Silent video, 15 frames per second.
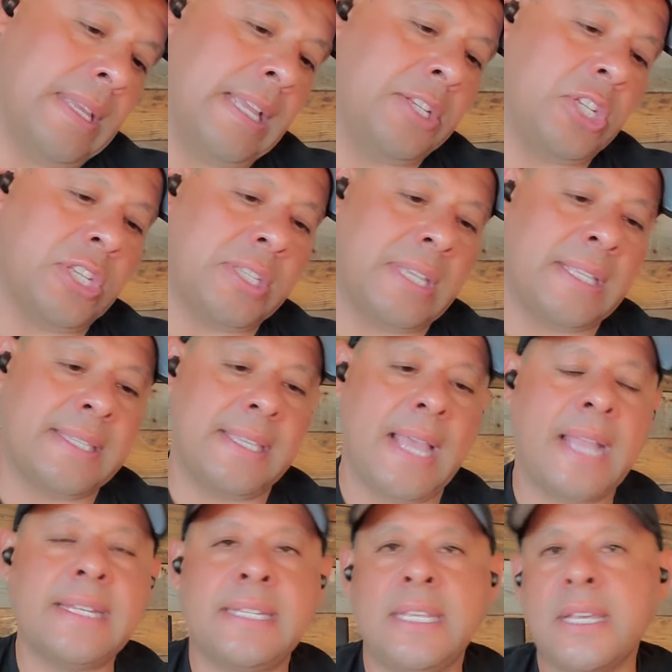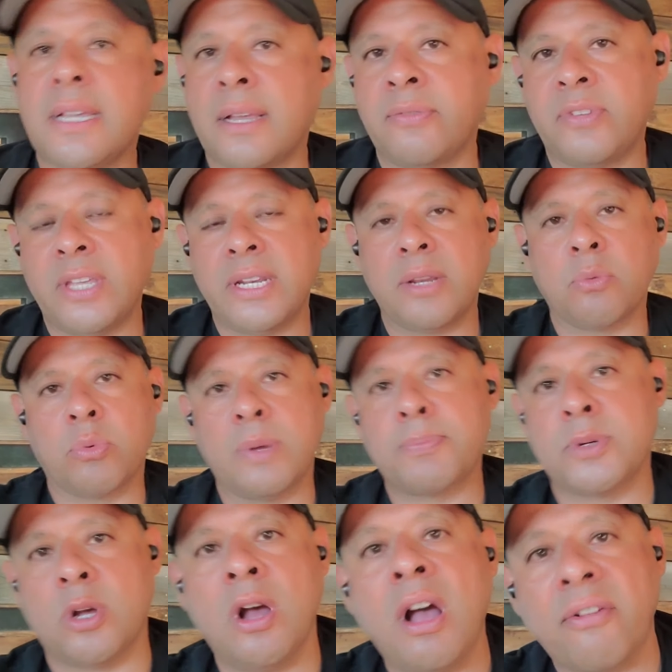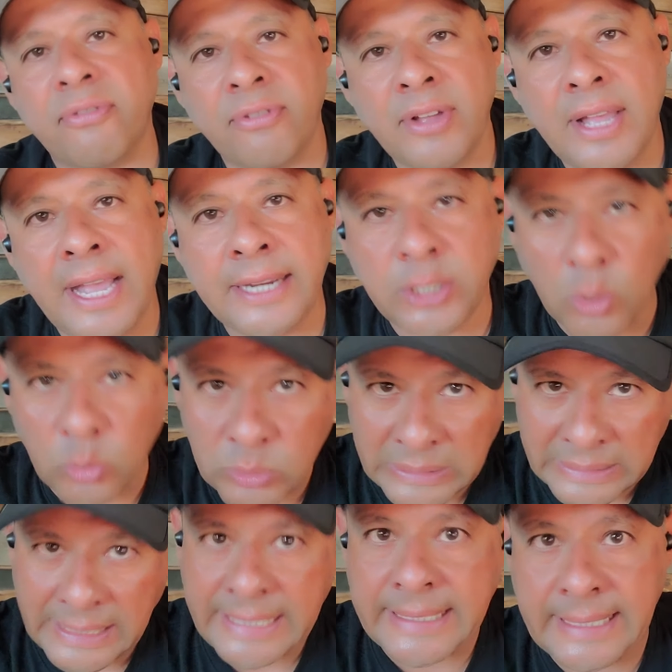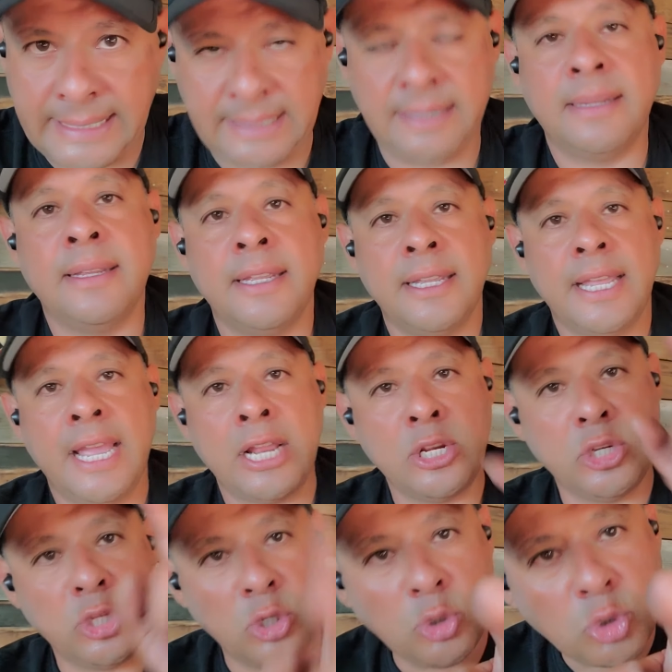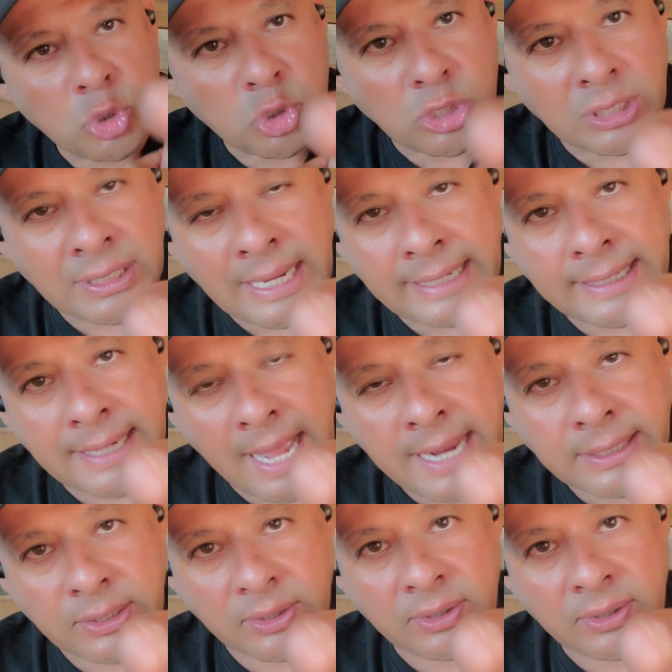It's the idea of getting ripped off. I don't like it. And you shouldn't like it either.